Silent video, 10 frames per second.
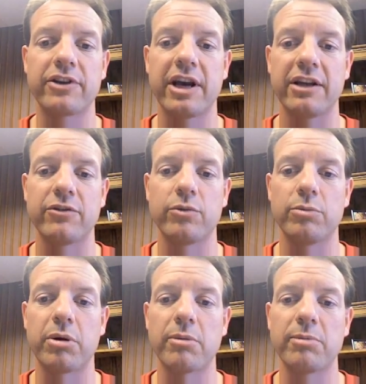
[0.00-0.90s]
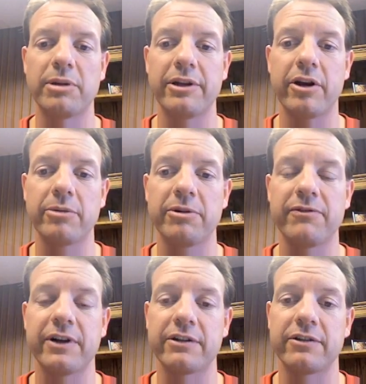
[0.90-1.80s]
cuts will probably not be
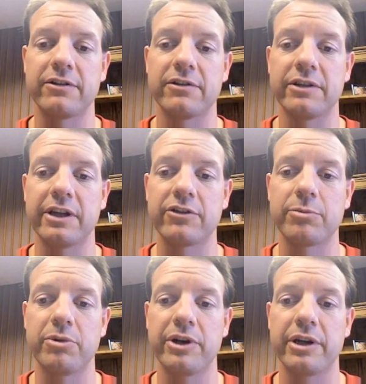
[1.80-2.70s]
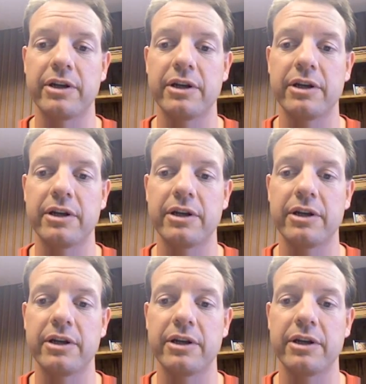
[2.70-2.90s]
felt until next spring.